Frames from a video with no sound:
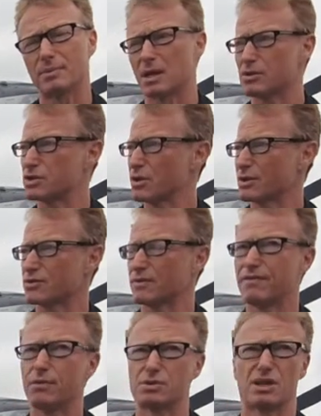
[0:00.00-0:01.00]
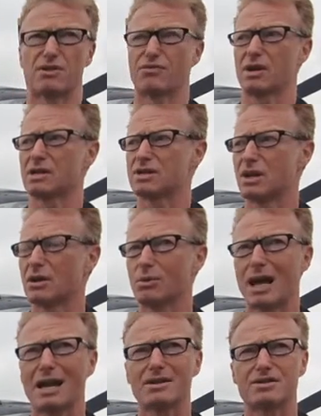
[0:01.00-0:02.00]
You know, 243 internal
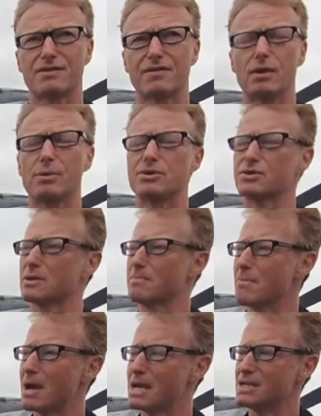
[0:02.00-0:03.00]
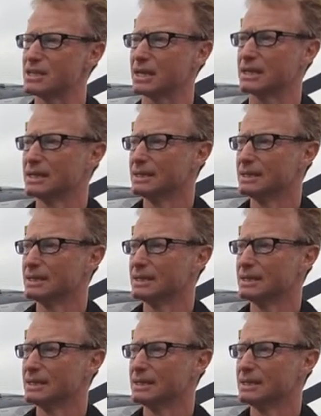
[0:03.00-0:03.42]
gallons of fuel, which is amazing.